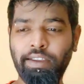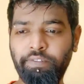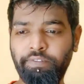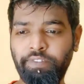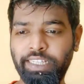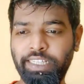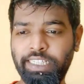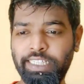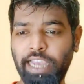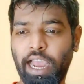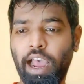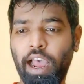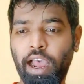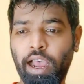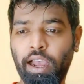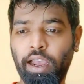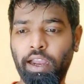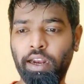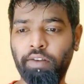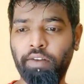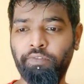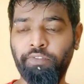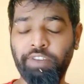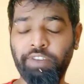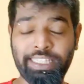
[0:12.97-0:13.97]
which
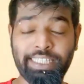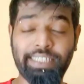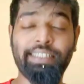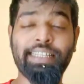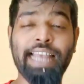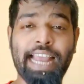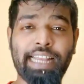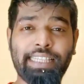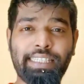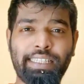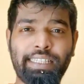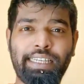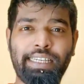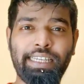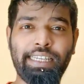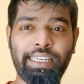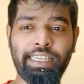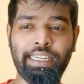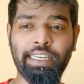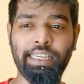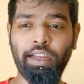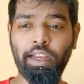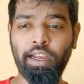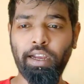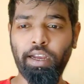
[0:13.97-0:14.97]
are which is
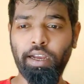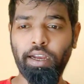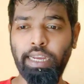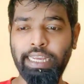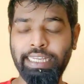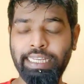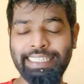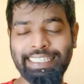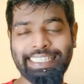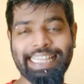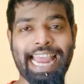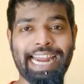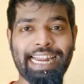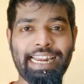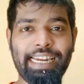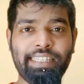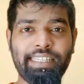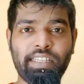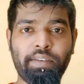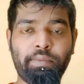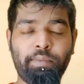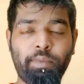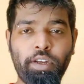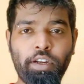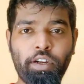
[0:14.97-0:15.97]
actually exactly
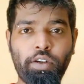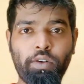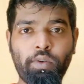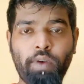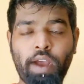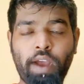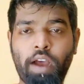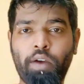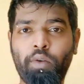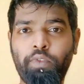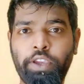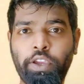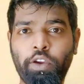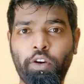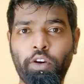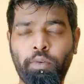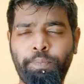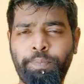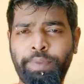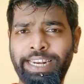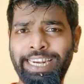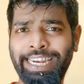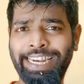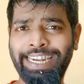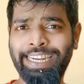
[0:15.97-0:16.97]
similar to how we
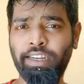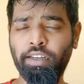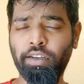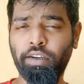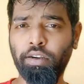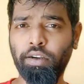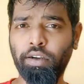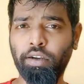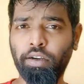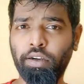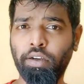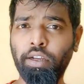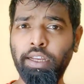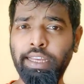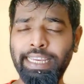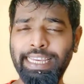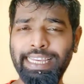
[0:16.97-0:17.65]
operate uh,